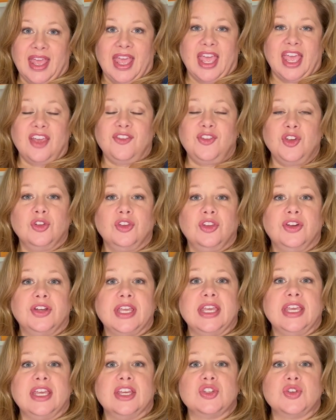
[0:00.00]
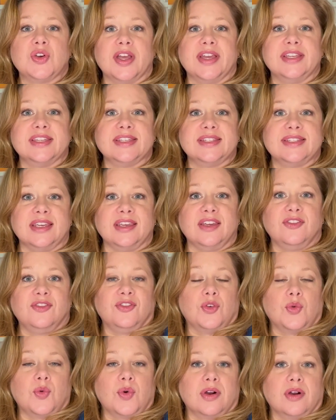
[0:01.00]
If you're looking at trying to save
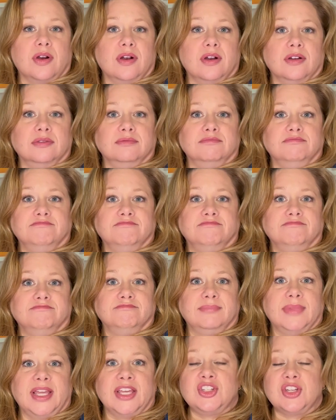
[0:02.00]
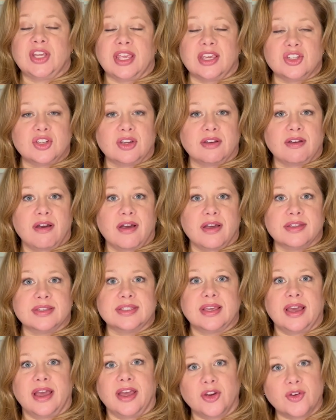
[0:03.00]
for education costs,
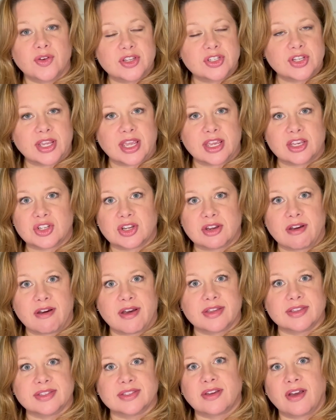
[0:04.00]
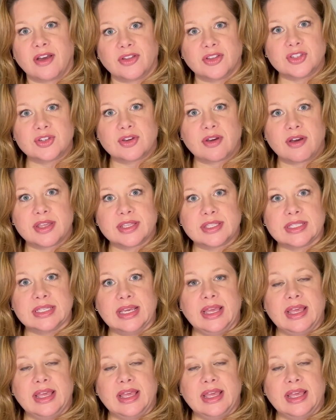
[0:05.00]
higher education costs, college costs,